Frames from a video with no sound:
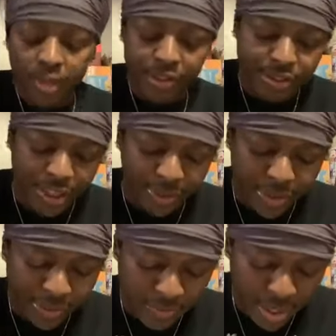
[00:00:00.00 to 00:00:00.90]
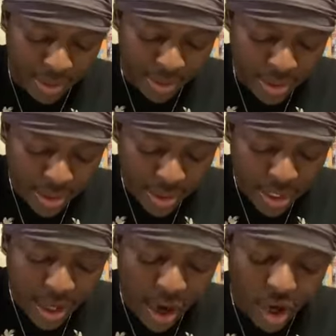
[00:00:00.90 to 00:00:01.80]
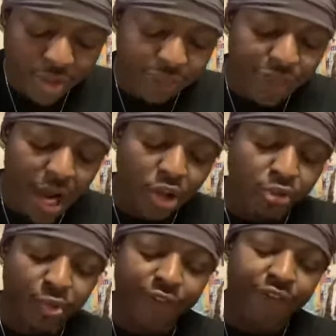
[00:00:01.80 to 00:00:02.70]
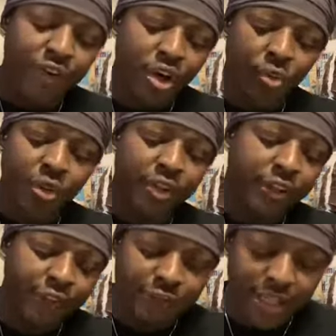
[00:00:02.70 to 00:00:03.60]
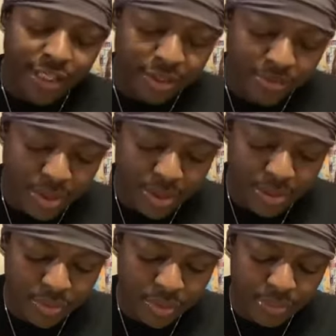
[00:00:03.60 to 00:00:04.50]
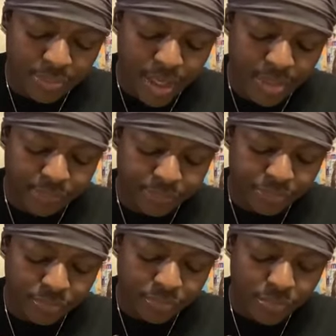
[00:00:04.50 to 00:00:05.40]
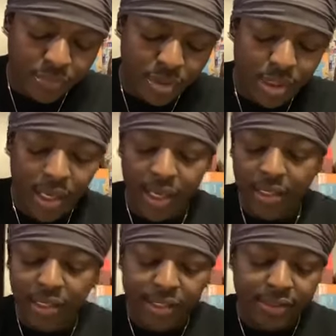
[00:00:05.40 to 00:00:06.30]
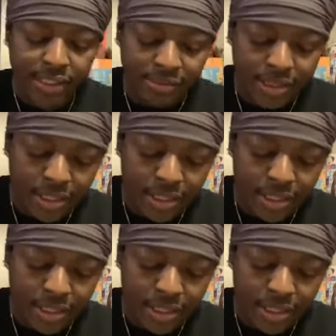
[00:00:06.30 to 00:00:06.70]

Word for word: the chariots, right? And all the fowls were filled with their flesh, man, right? Hey, and that's that's